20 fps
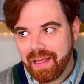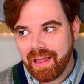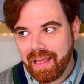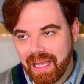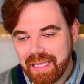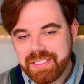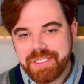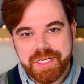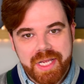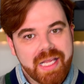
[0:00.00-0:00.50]

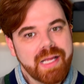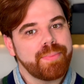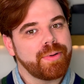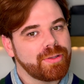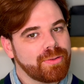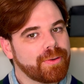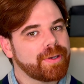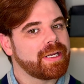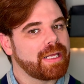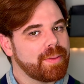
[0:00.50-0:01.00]
It's Jacob
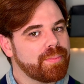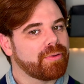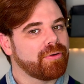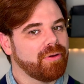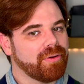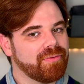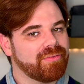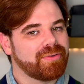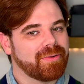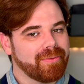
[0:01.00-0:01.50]
Elordi
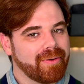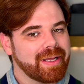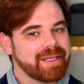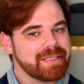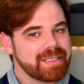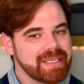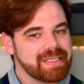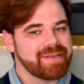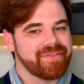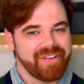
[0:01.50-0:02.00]
approved,
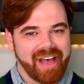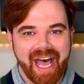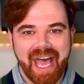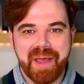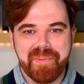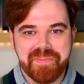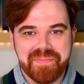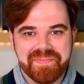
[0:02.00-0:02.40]
which is a vibe.